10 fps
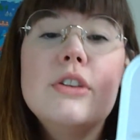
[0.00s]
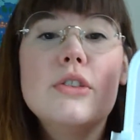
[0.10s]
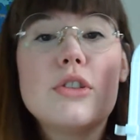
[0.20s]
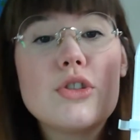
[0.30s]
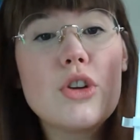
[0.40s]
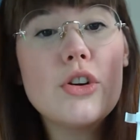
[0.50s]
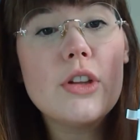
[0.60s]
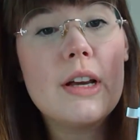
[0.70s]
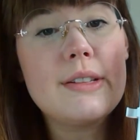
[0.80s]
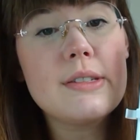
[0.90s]
you're gonna draw your
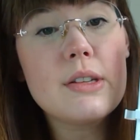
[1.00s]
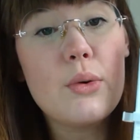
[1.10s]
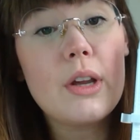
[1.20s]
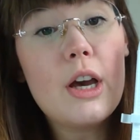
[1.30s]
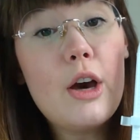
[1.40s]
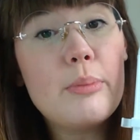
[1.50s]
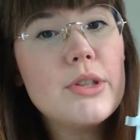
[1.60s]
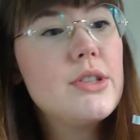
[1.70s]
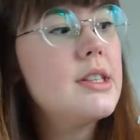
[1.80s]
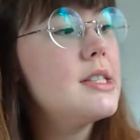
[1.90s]
lines going up
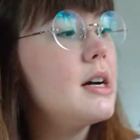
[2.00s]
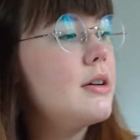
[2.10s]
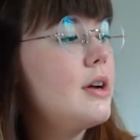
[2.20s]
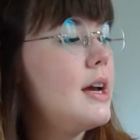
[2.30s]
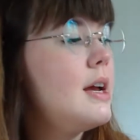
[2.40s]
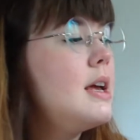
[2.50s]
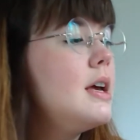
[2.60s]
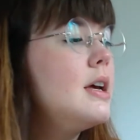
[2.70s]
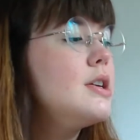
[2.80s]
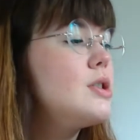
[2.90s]
to the dot, okay?
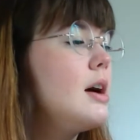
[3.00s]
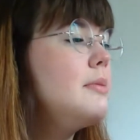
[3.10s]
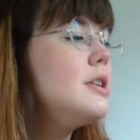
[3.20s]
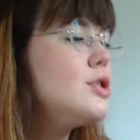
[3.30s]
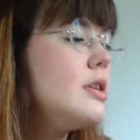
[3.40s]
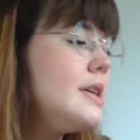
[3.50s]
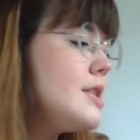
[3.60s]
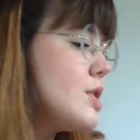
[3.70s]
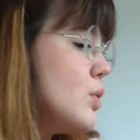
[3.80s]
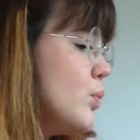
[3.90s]
So I'm gonna draw a
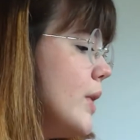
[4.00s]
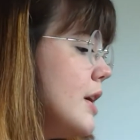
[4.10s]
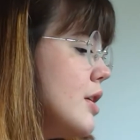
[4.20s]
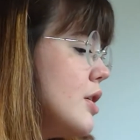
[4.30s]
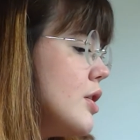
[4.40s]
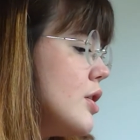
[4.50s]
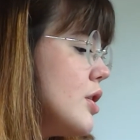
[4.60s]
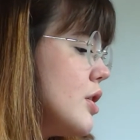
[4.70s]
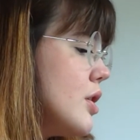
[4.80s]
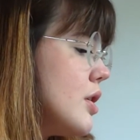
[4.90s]
square.